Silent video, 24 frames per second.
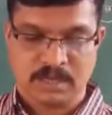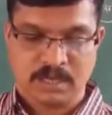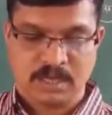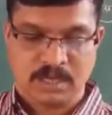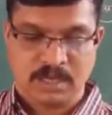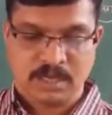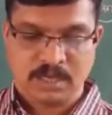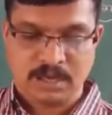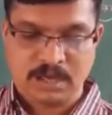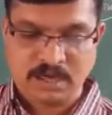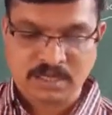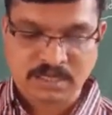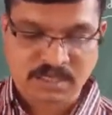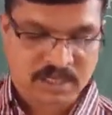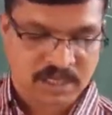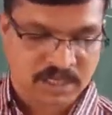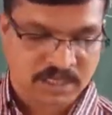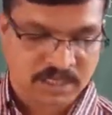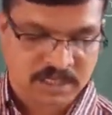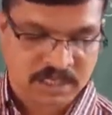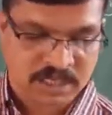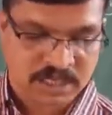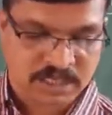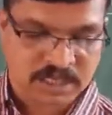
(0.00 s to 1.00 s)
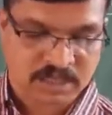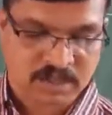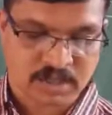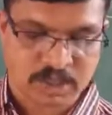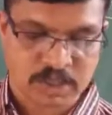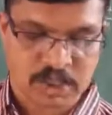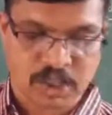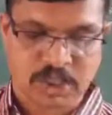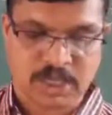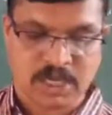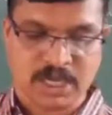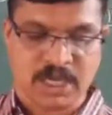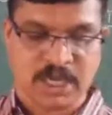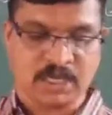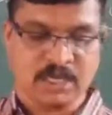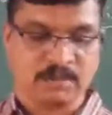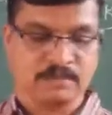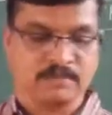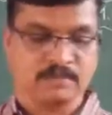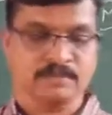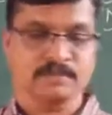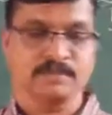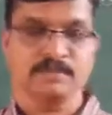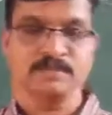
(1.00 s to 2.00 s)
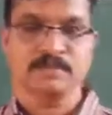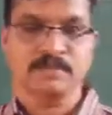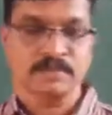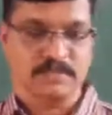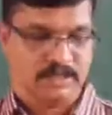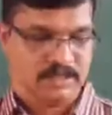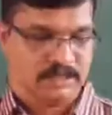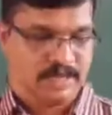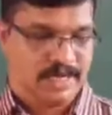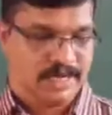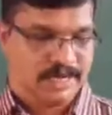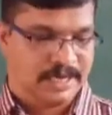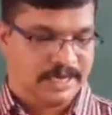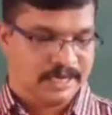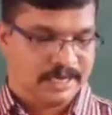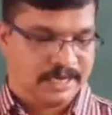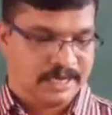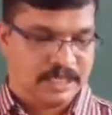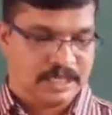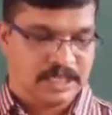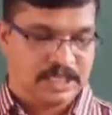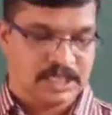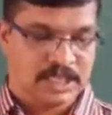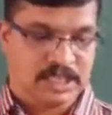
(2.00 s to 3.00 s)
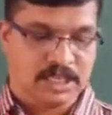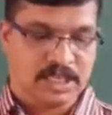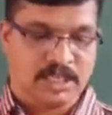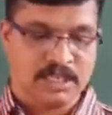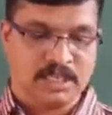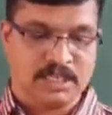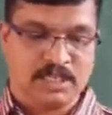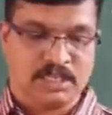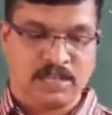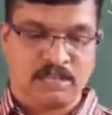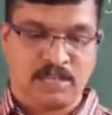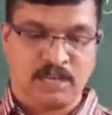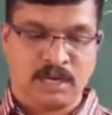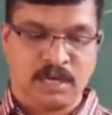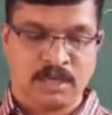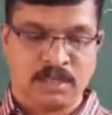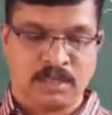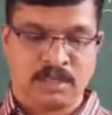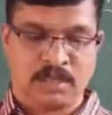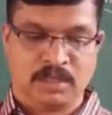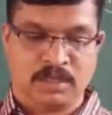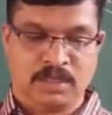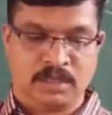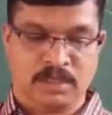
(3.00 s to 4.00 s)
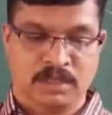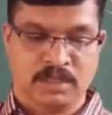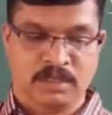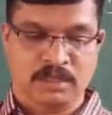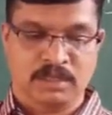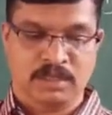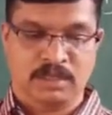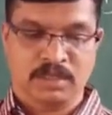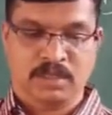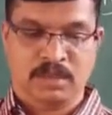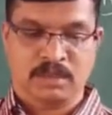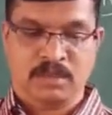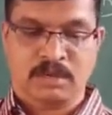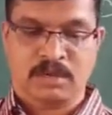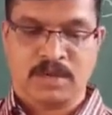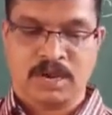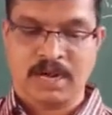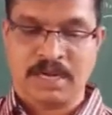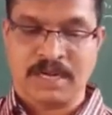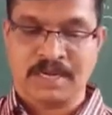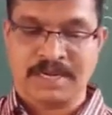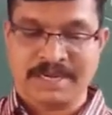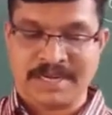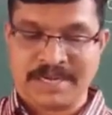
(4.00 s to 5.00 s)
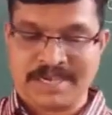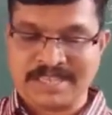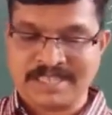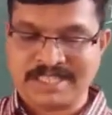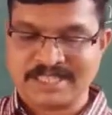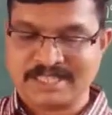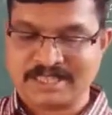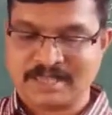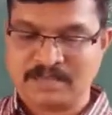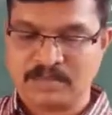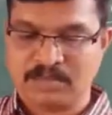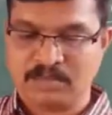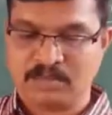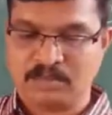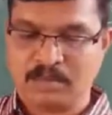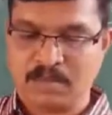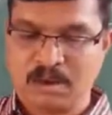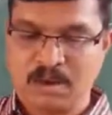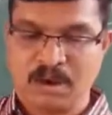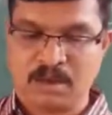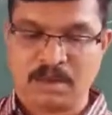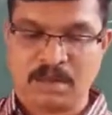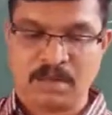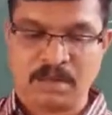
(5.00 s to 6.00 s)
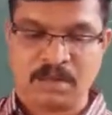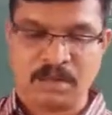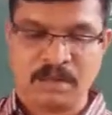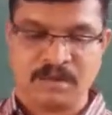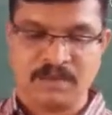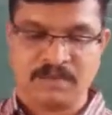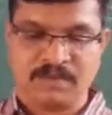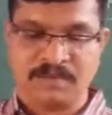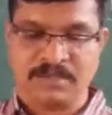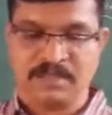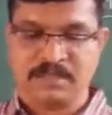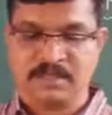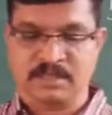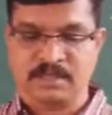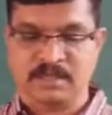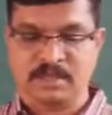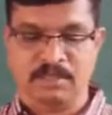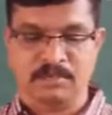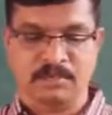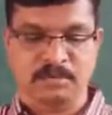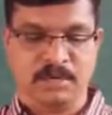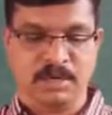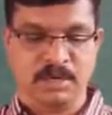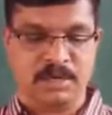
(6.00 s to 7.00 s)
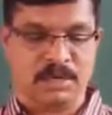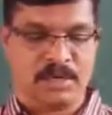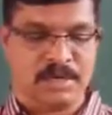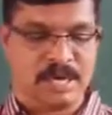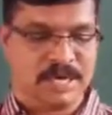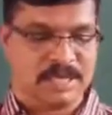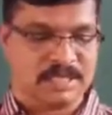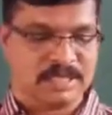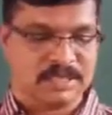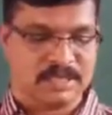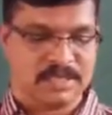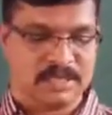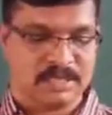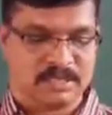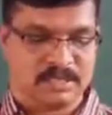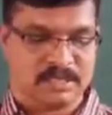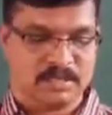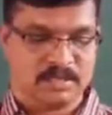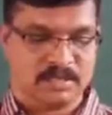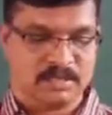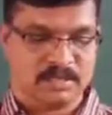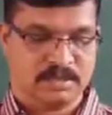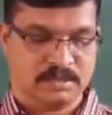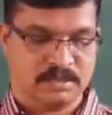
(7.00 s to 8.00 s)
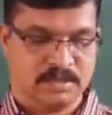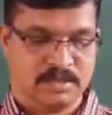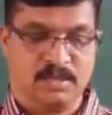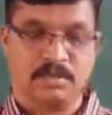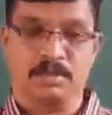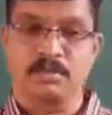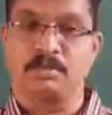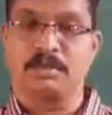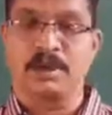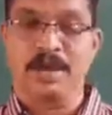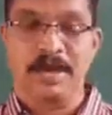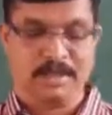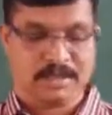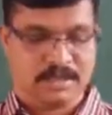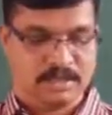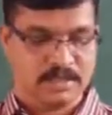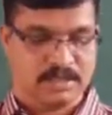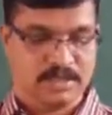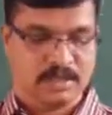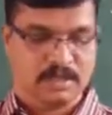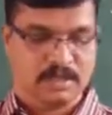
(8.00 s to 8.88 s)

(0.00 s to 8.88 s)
In asking this question, the intention is not to contrast moral with immoral actions, but